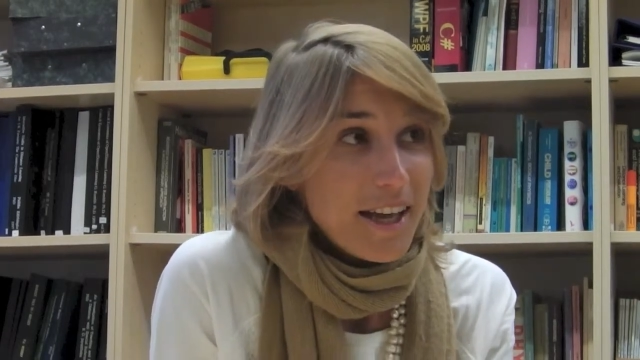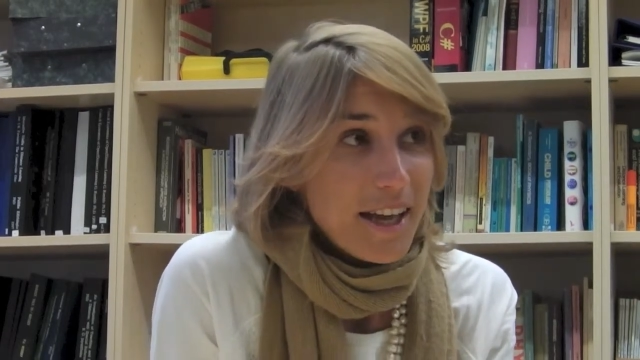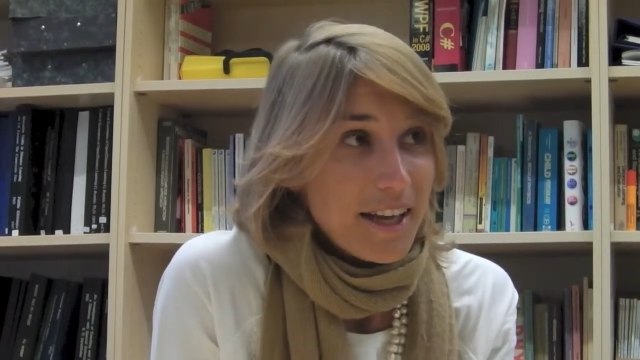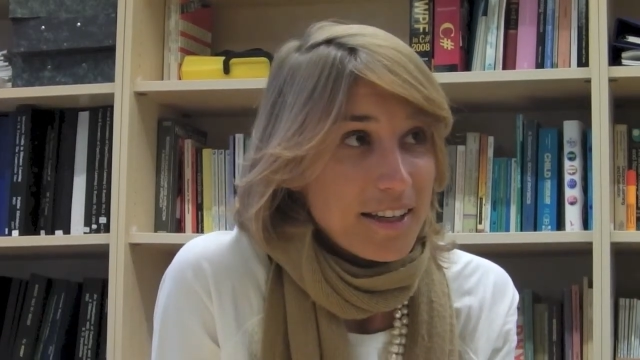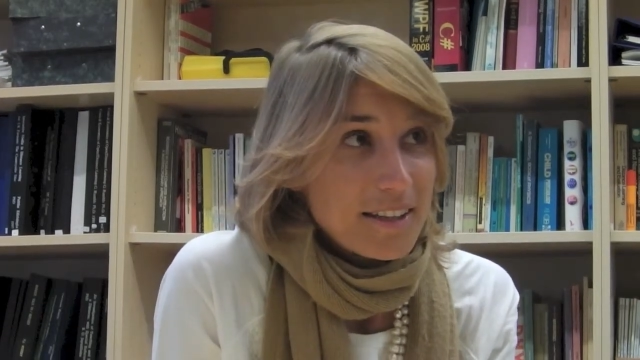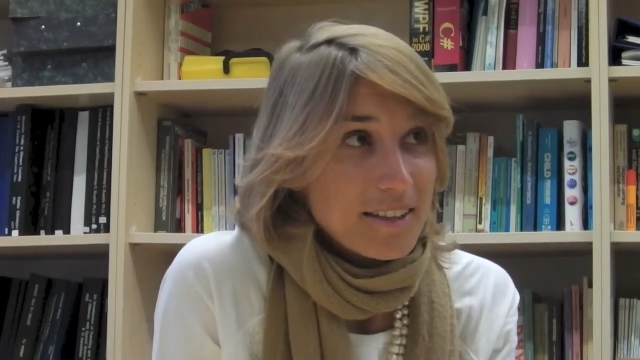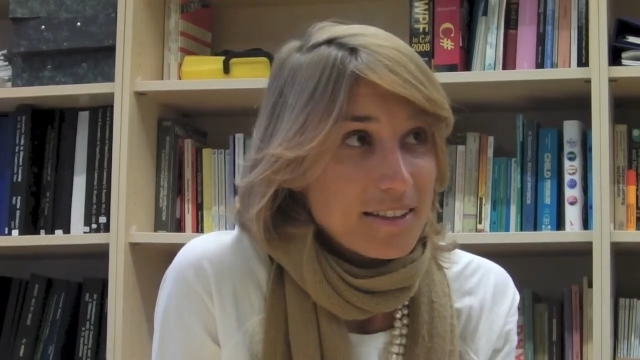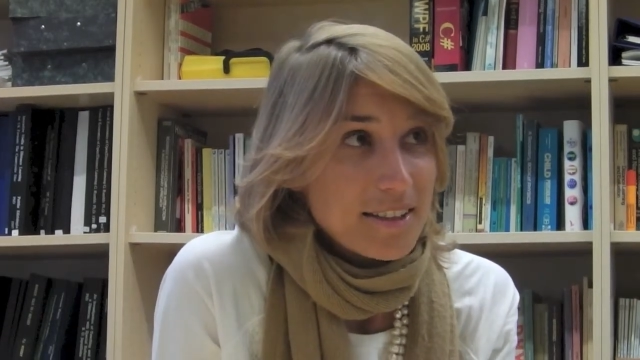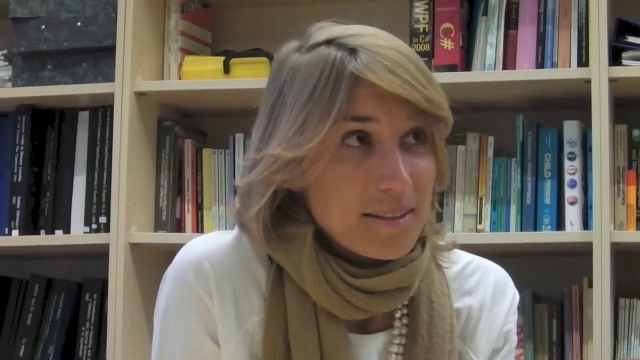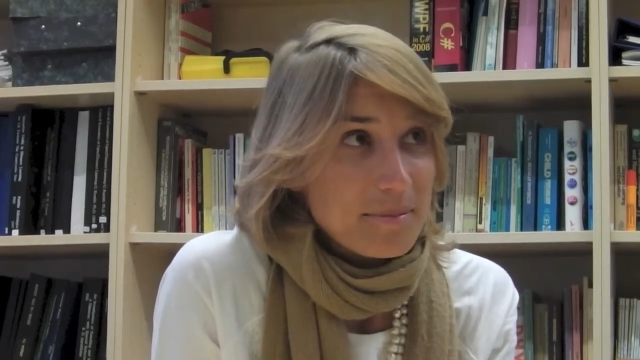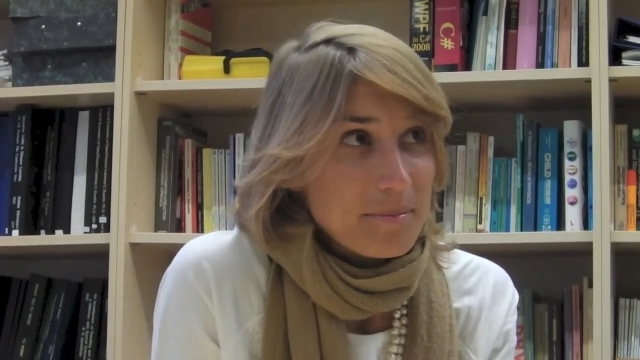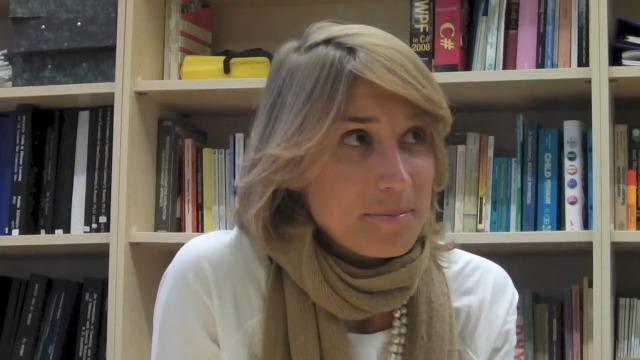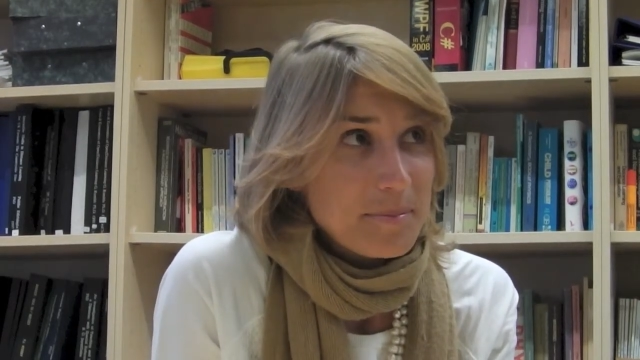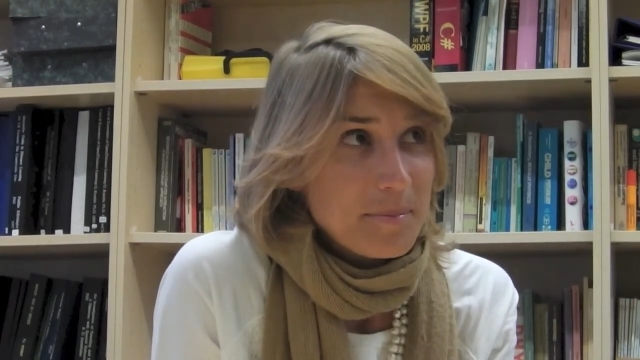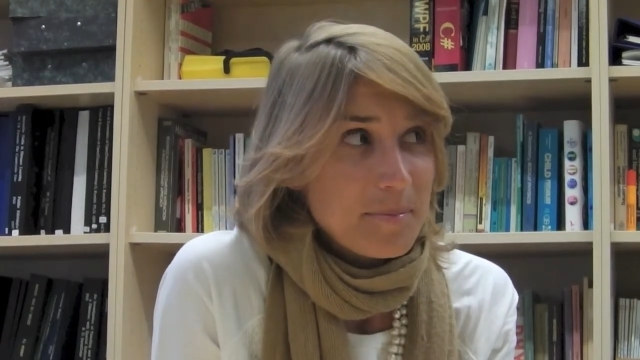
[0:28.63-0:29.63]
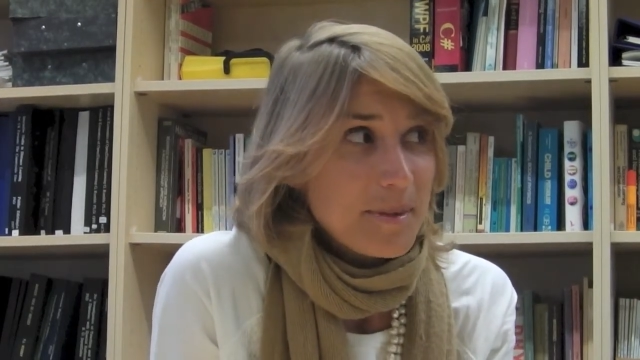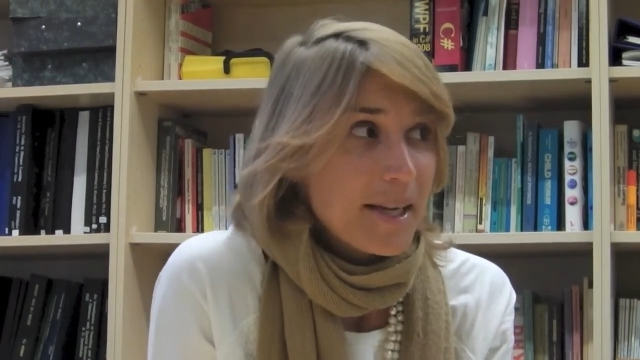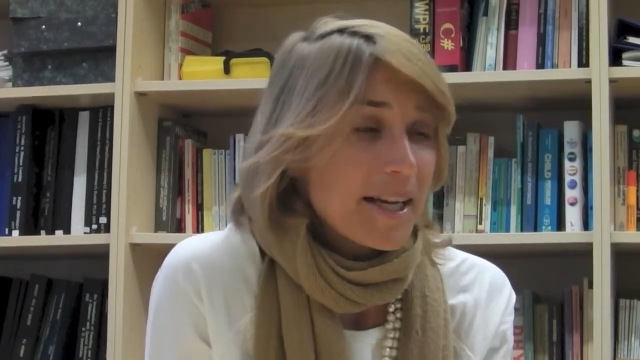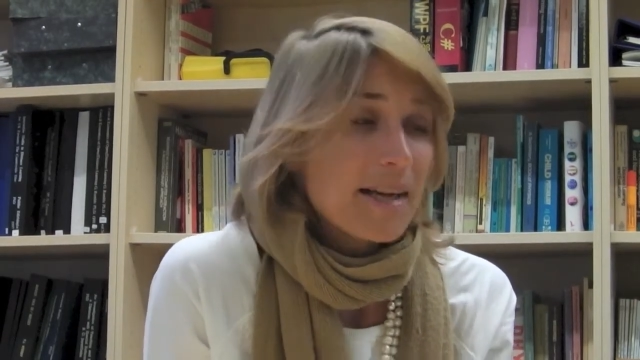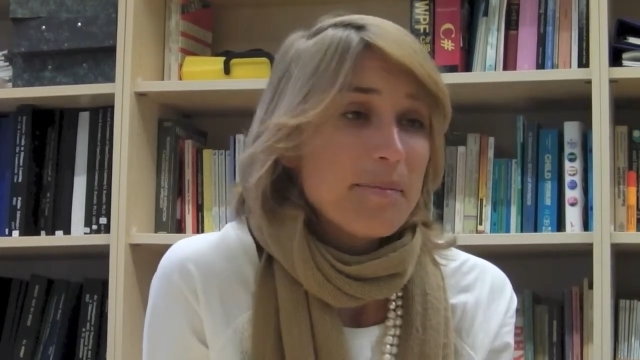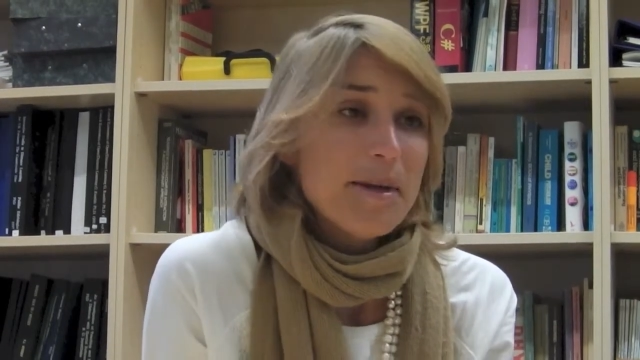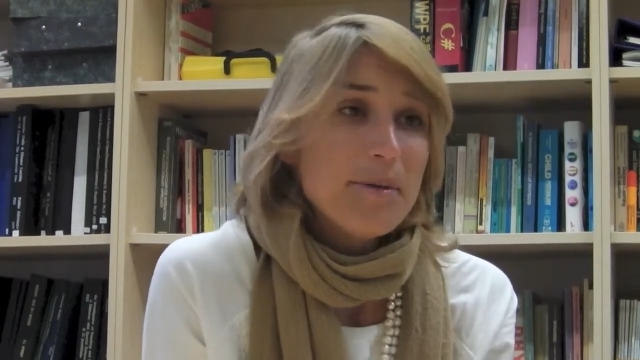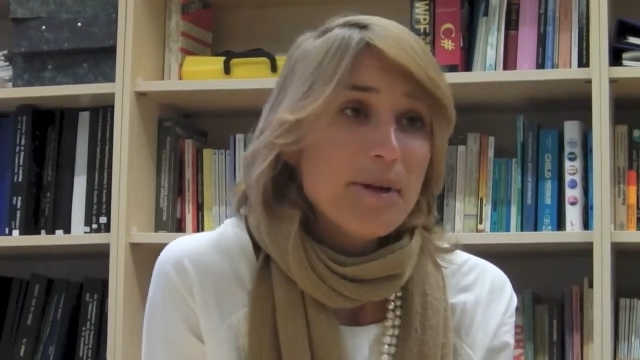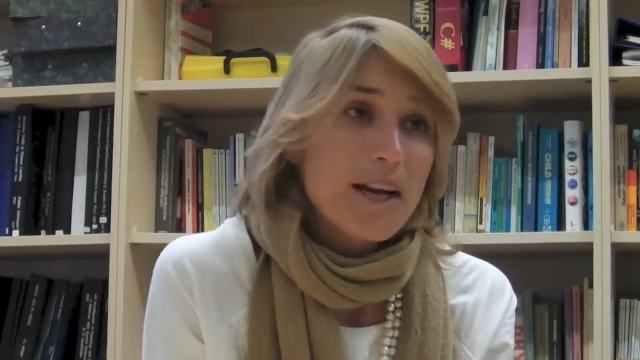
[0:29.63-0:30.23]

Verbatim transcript: And um, like I mean,